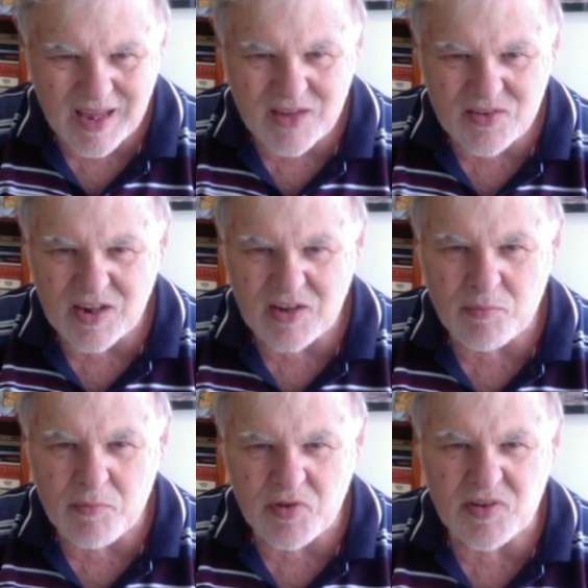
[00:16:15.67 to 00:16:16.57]
So
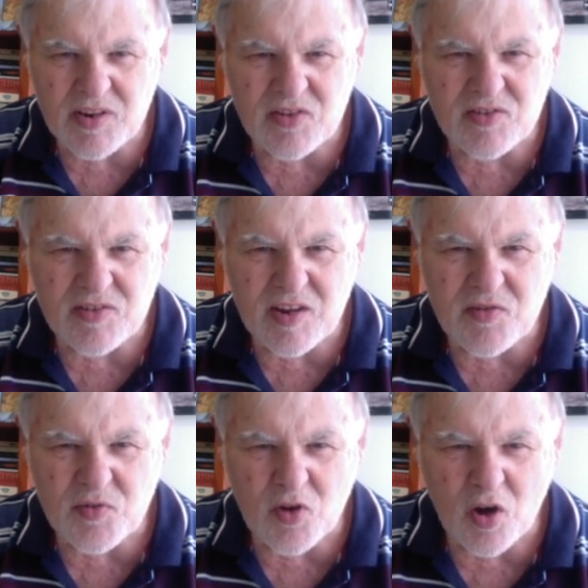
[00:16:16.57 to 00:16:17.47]
he's
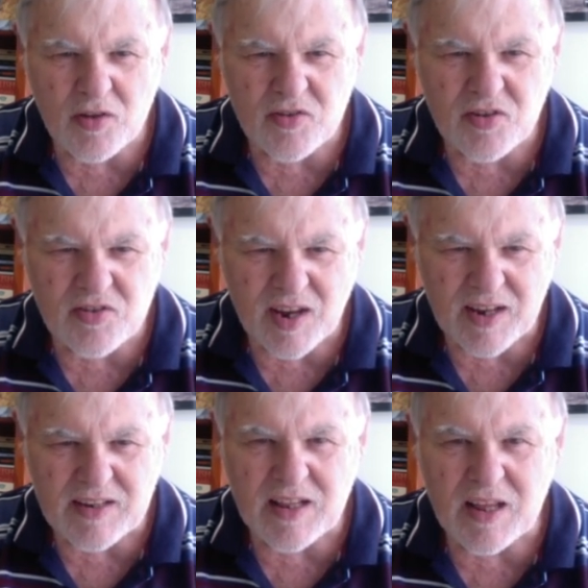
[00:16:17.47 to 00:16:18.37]
forgotten to
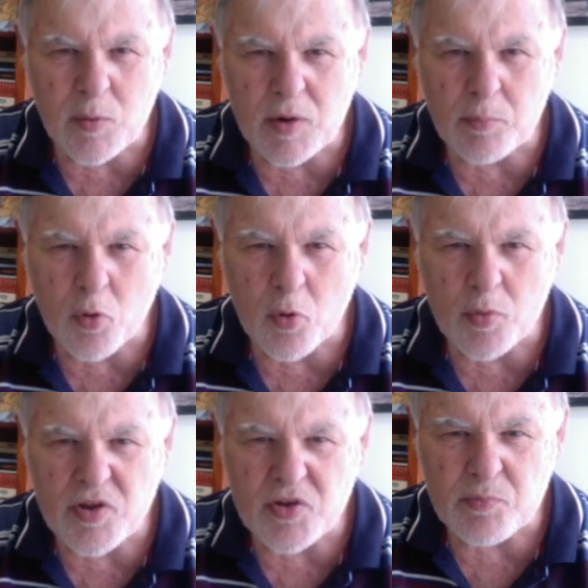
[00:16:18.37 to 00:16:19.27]
tactically win a pawn with
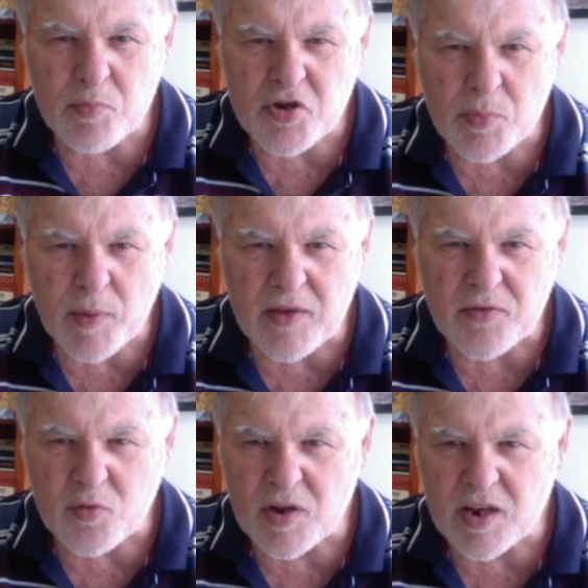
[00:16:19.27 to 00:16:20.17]
this bishop
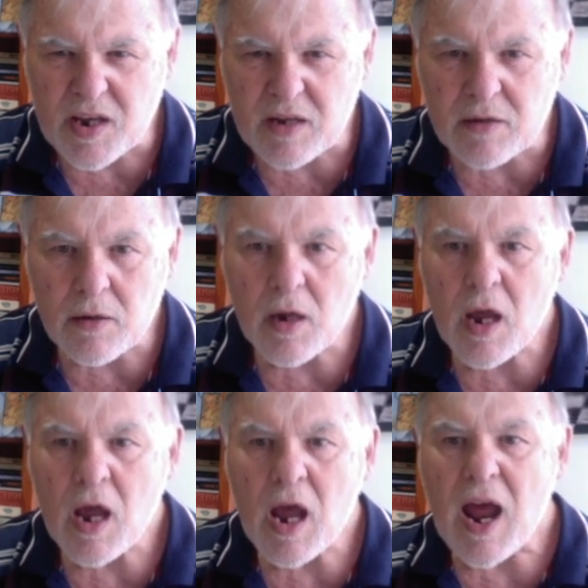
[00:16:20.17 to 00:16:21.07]
a3 again.
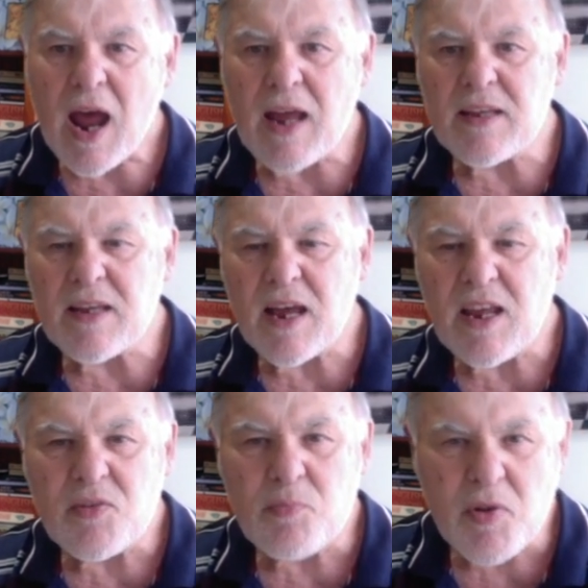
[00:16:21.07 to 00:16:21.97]
And
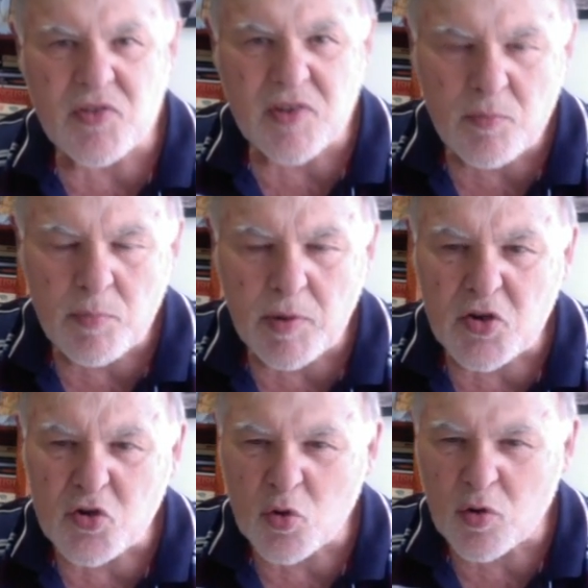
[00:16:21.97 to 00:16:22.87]
he's missed it, being
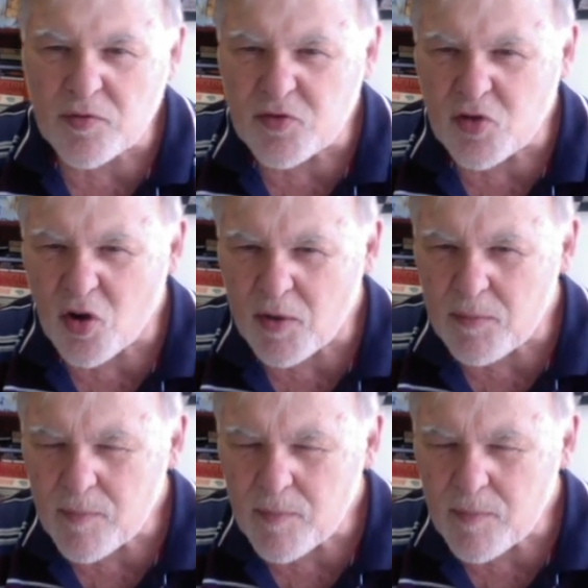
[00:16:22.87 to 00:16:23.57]
short of time.